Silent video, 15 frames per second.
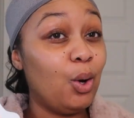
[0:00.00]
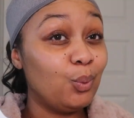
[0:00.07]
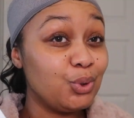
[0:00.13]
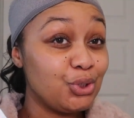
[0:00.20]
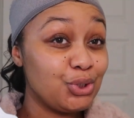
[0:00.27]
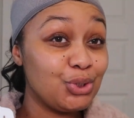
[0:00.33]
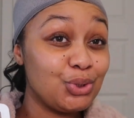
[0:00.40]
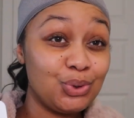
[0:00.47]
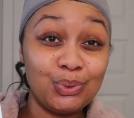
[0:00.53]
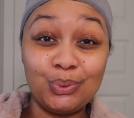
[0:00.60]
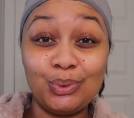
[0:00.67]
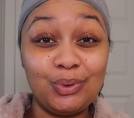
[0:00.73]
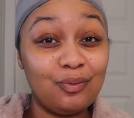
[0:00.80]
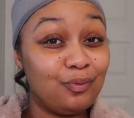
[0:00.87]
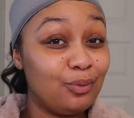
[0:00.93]
I was just
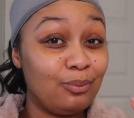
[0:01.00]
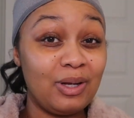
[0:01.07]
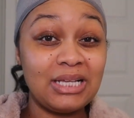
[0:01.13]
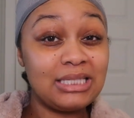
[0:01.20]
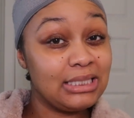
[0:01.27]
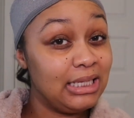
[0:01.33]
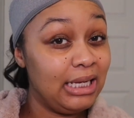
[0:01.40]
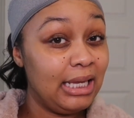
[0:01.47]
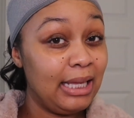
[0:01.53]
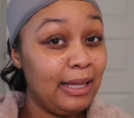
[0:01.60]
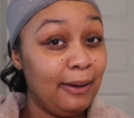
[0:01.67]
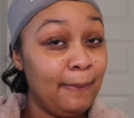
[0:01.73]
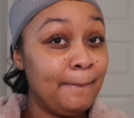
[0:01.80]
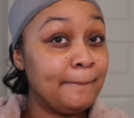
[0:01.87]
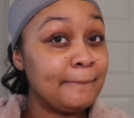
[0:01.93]
doing it for my
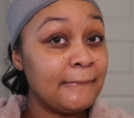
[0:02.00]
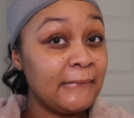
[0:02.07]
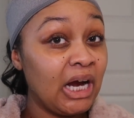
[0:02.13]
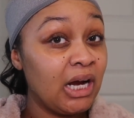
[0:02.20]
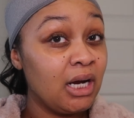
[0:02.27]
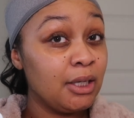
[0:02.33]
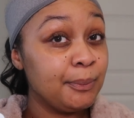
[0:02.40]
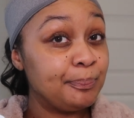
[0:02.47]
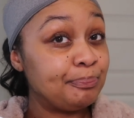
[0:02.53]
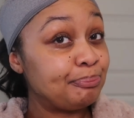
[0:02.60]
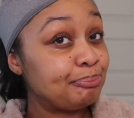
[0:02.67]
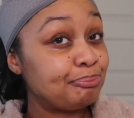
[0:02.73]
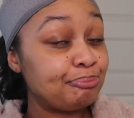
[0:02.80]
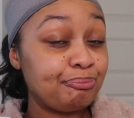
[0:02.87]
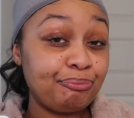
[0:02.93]
skin.
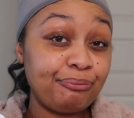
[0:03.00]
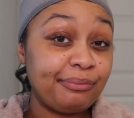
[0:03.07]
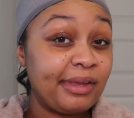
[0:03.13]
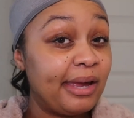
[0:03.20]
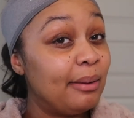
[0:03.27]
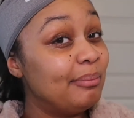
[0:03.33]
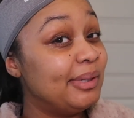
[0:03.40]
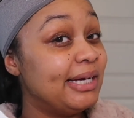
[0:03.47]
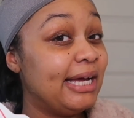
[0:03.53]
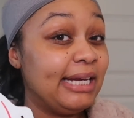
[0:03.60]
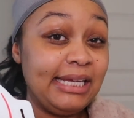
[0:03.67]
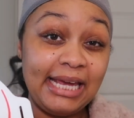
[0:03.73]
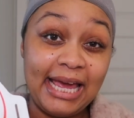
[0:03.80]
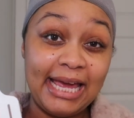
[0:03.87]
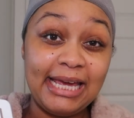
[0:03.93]
But
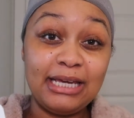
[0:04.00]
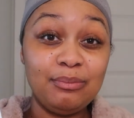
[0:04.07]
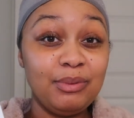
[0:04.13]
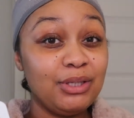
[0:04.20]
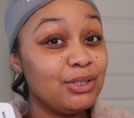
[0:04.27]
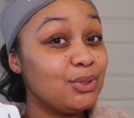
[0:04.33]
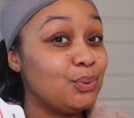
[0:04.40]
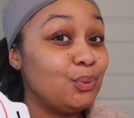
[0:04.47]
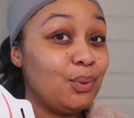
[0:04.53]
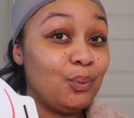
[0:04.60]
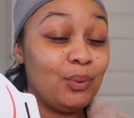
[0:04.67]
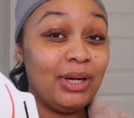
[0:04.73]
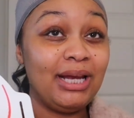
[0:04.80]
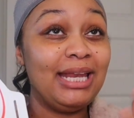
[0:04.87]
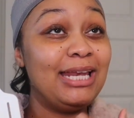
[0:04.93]
honey, hey, it can be a
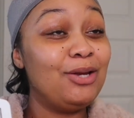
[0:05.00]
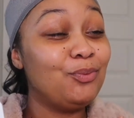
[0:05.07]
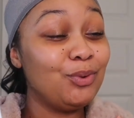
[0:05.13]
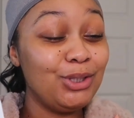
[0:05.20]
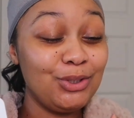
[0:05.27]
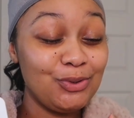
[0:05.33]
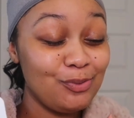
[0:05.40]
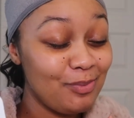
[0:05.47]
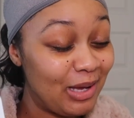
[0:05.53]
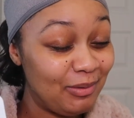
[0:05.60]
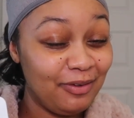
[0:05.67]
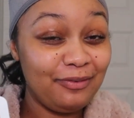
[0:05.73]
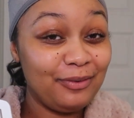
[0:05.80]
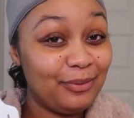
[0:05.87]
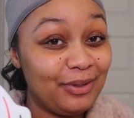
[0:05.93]
2-in-1, and it really do make
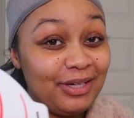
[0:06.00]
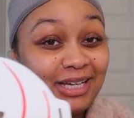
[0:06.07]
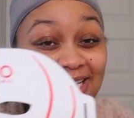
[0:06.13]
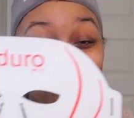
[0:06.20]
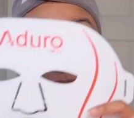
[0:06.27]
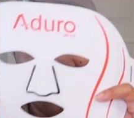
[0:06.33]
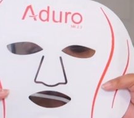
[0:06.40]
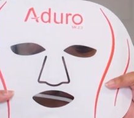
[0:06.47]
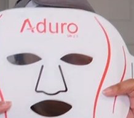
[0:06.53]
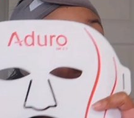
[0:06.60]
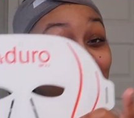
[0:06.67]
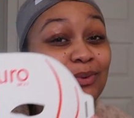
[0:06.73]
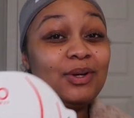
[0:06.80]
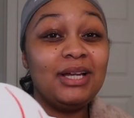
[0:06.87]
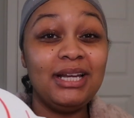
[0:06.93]
me feel good, because when I put this
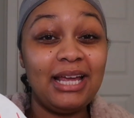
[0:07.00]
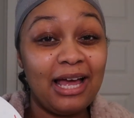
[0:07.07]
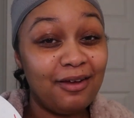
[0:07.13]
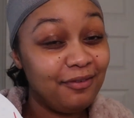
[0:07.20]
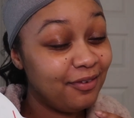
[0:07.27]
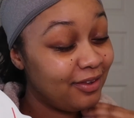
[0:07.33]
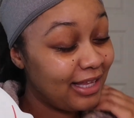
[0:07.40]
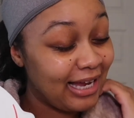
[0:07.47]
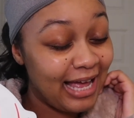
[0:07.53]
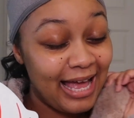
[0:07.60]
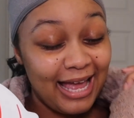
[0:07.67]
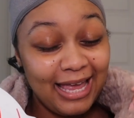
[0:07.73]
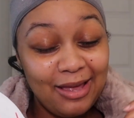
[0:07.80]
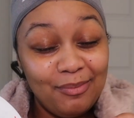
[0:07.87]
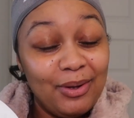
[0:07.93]
on, honey, I feel like
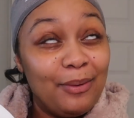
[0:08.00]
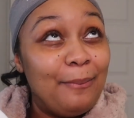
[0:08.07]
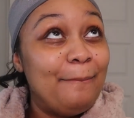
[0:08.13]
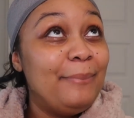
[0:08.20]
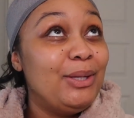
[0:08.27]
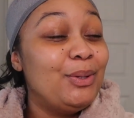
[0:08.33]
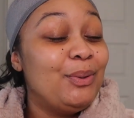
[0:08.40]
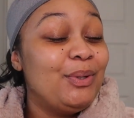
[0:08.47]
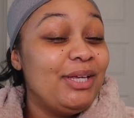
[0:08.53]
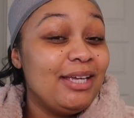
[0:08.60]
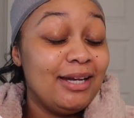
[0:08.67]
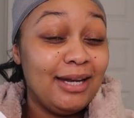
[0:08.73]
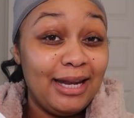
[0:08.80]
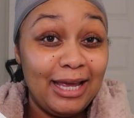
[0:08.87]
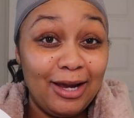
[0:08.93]
I am a
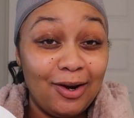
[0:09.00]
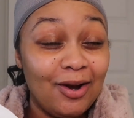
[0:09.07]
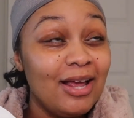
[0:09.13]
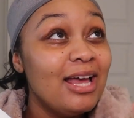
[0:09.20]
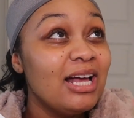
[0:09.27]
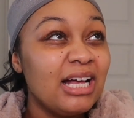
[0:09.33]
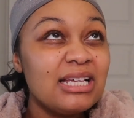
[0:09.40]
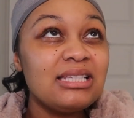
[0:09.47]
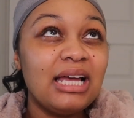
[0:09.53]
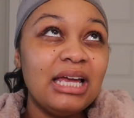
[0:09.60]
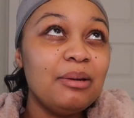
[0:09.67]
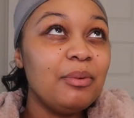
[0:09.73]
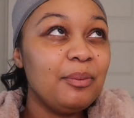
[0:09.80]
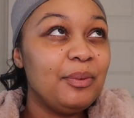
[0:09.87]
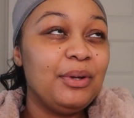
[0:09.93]
millionaire, because I
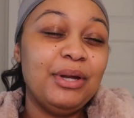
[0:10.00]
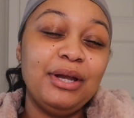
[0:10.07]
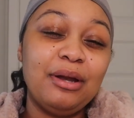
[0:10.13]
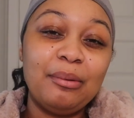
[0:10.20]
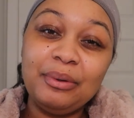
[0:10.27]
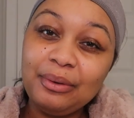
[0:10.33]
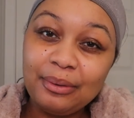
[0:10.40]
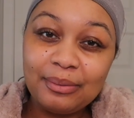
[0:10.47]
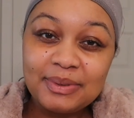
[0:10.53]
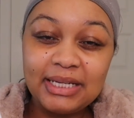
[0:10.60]
am a millionaire, you know what I'm